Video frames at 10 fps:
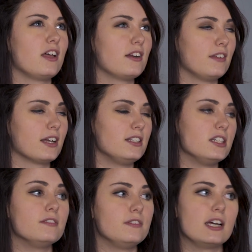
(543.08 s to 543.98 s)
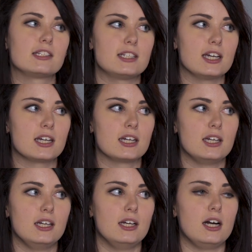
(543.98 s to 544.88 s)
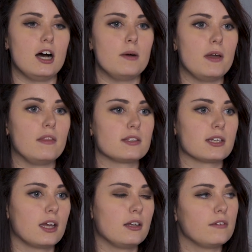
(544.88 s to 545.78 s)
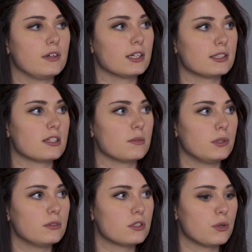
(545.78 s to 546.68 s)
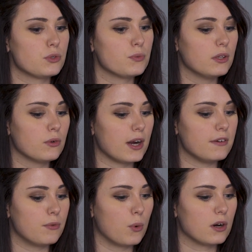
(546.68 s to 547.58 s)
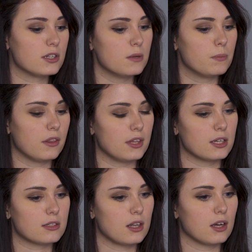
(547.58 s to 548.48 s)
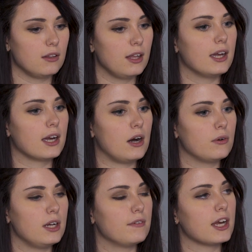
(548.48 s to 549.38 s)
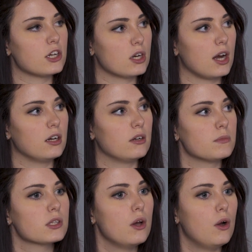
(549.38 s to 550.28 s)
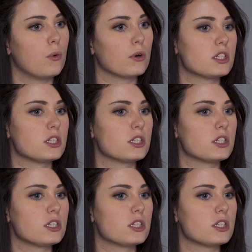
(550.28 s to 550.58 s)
a lot of like div nesting um, and that's again not very accessible so it's really great for simple things like laying out navigation items or